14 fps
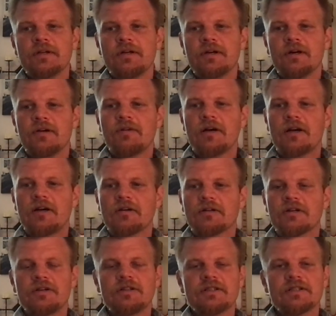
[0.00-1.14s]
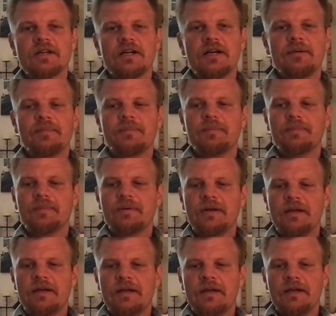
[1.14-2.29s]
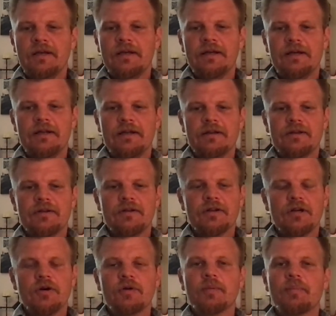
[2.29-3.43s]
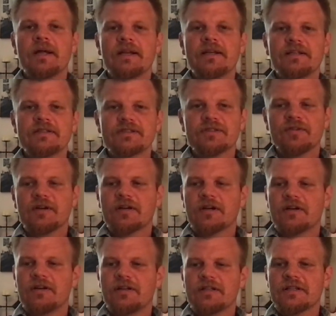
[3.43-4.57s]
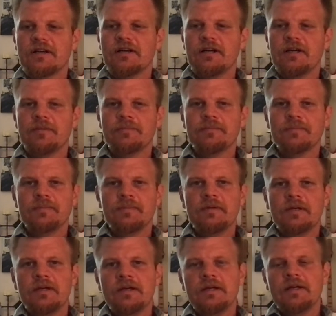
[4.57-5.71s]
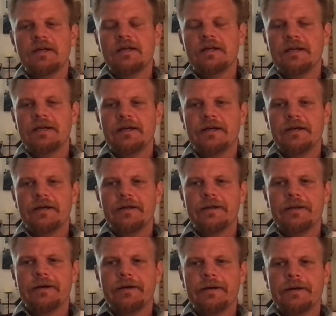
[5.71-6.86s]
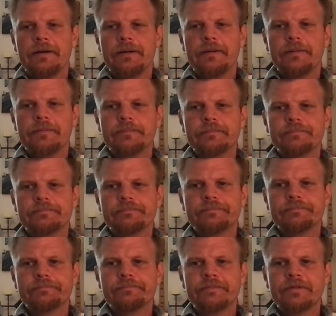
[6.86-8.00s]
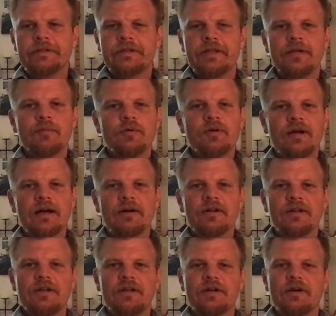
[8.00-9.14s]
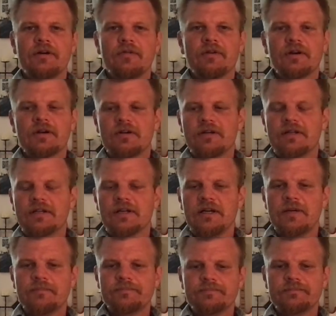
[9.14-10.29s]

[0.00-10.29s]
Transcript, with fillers: of our current time and the codependence of our current time and um, the immorality of our current time.